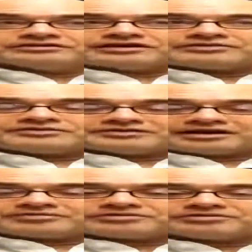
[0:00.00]
that was
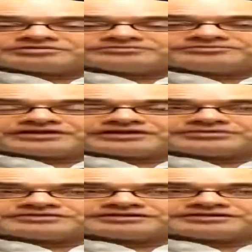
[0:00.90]
skeptical, and
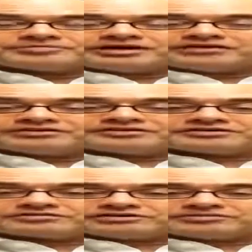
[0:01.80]
it was like a parroted
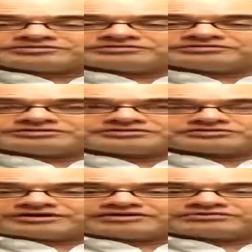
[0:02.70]
script that
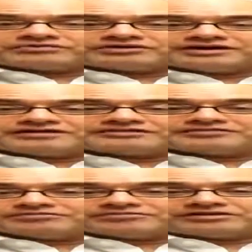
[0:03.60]
just ran through their heads.